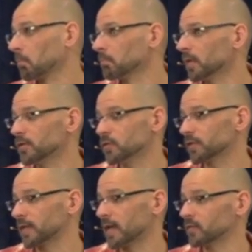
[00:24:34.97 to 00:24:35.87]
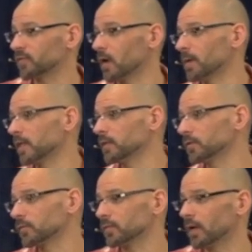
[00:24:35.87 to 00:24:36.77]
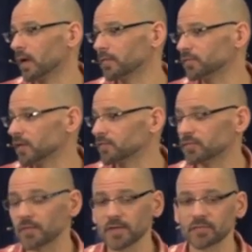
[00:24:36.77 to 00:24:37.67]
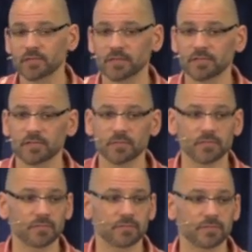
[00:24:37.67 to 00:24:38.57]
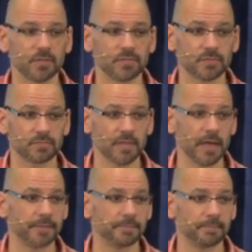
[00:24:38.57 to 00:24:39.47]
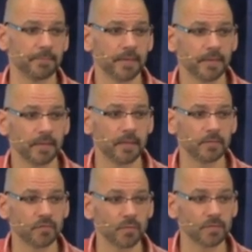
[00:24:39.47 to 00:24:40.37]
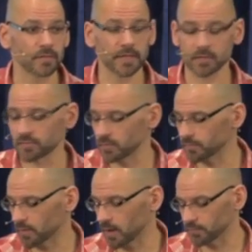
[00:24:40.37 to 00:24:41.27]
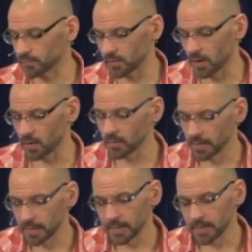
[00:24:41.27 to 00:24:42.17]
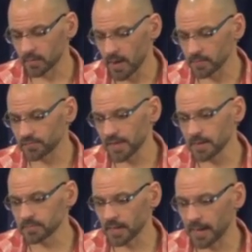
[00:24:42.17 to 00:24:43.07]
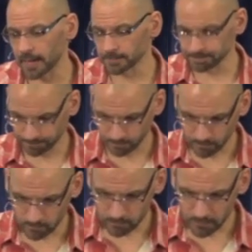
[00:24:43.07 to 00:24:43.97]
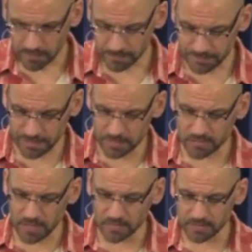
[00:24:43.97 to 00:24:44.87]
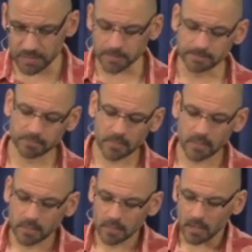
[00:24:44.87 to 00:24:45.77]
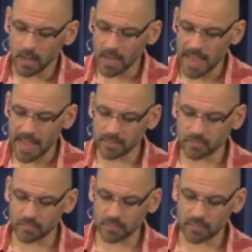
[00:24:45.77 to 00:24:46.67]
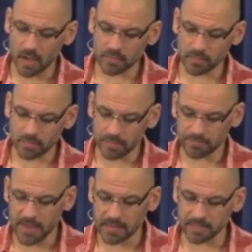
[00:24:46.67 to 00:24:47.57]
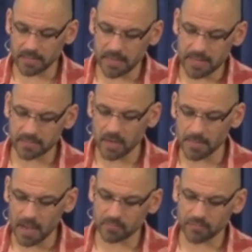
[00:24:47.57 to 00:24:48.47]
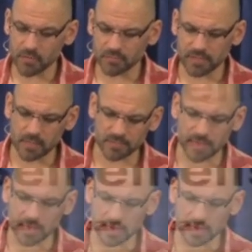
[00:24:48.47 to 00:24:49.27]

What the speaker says: And you could kind of tell by the look on the judges' faces that she was done. And 2 weeks later, she was off the show. And around the same time, this kid, Justin, had the other effect. He had come out first, and he was kind of